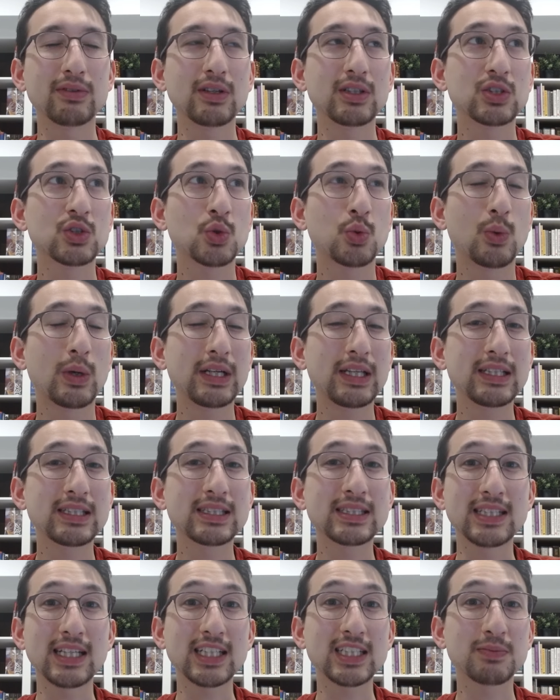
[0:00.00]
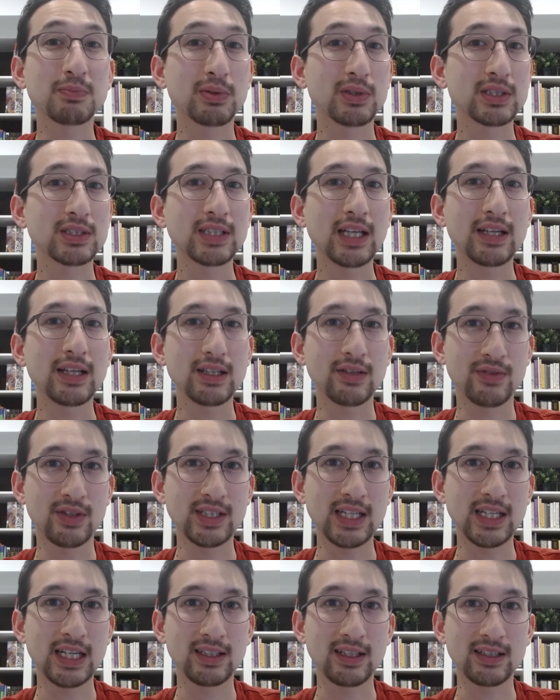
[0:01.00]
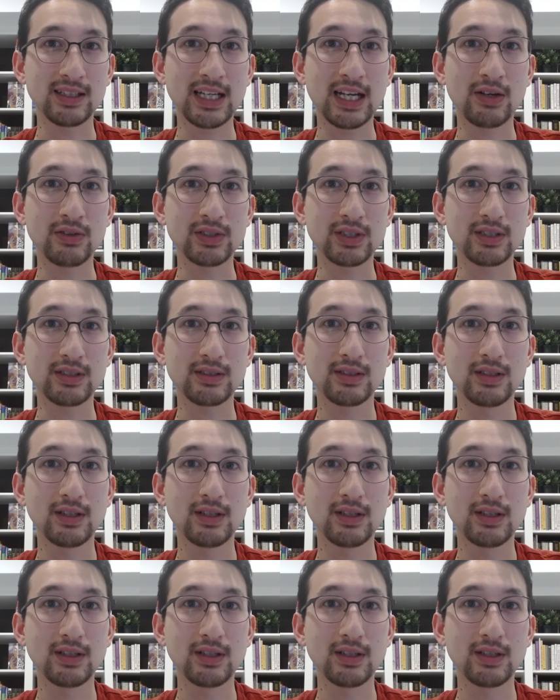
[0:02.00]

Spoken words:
26% of the deadly encounter.